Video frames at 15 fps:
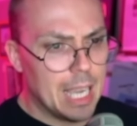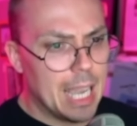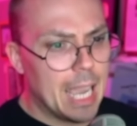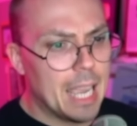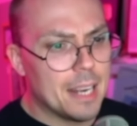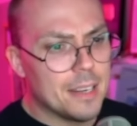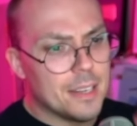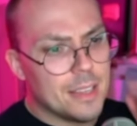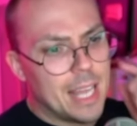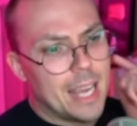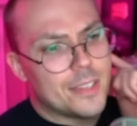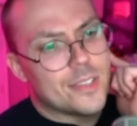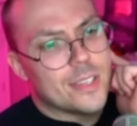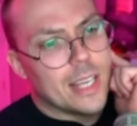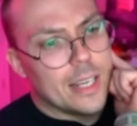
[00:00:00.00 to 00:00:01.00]
And
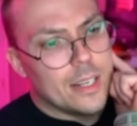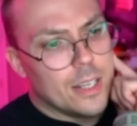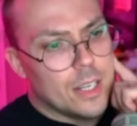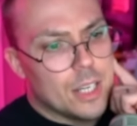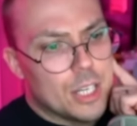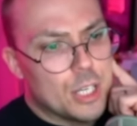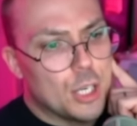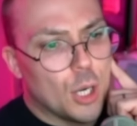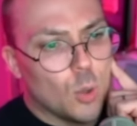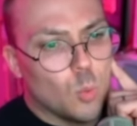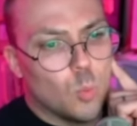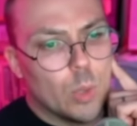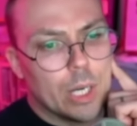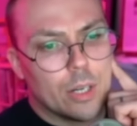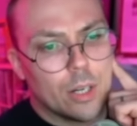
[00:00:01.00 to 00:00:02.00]
that's that, you know,
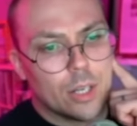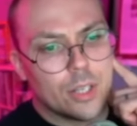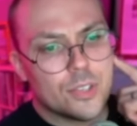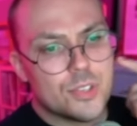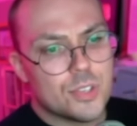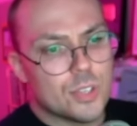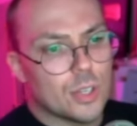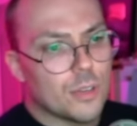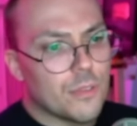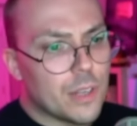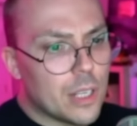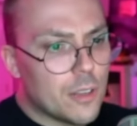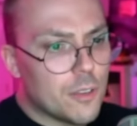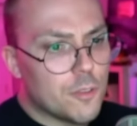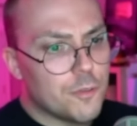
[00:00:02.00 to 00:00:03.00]
we're a
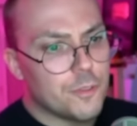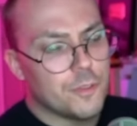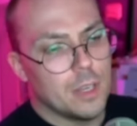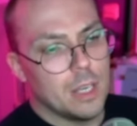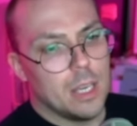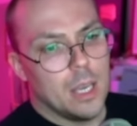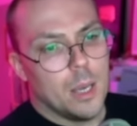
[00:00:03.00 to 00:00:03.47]
conservative,